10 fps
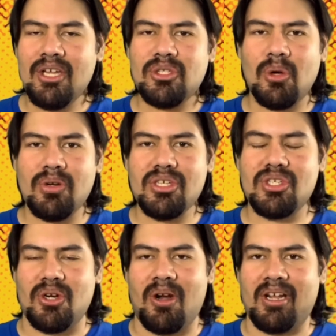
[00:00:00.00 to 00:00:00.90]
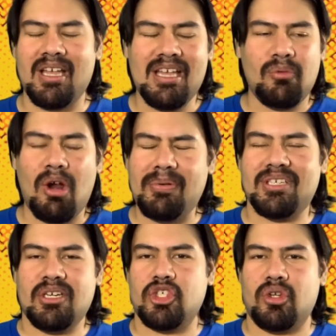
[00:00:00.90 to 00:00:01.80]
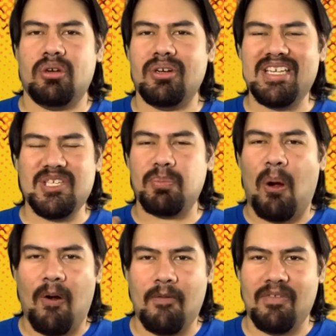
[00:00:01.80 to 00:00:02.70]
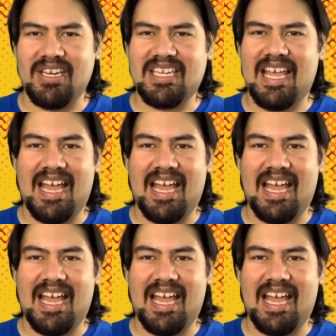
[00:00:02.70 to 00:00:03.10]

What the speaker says: Tony Stark, Robert Downey Jr. is perfect.